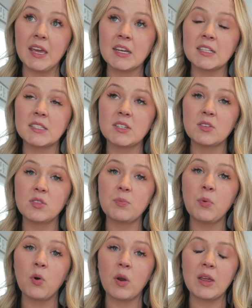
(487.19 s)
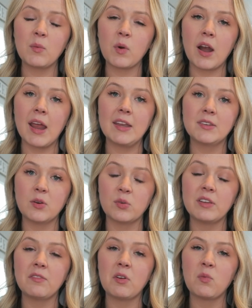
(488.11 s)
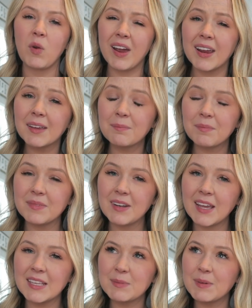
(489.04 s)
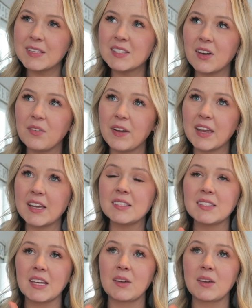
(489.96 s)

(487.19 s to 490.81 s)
And it's to the point where I don't even recognize myself, I guess.